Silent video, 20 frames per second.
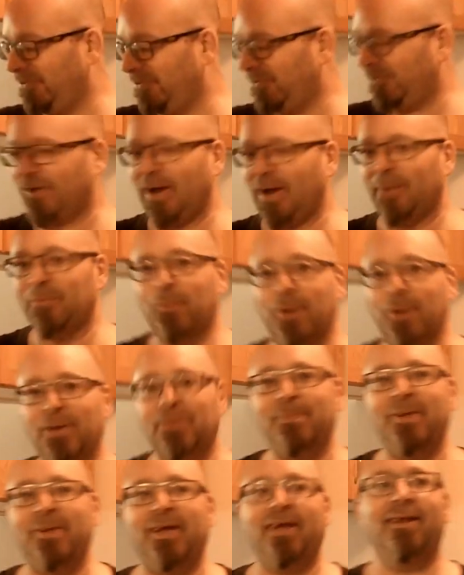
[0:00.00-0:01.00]
stepped with
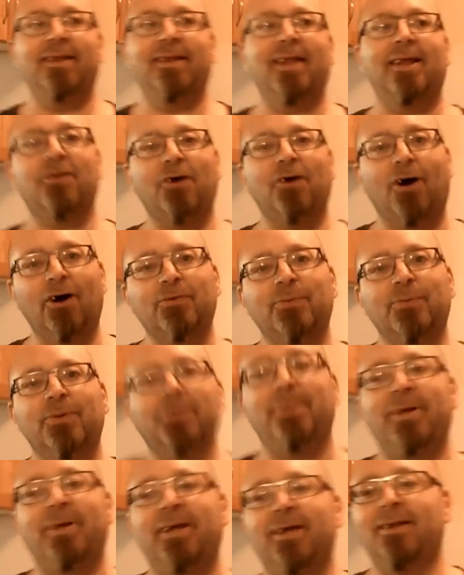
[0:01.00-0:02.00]
me, and they talked with
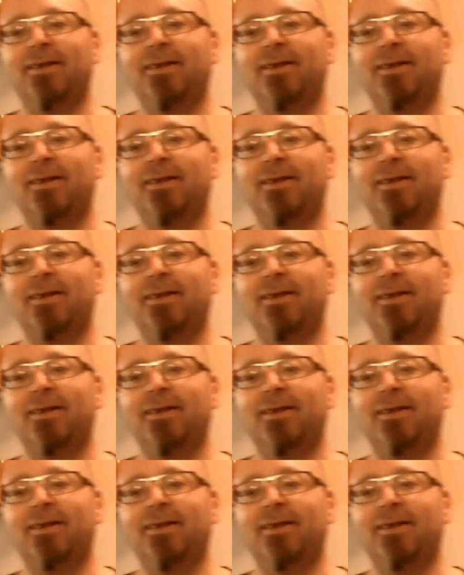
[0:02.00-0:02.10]
me,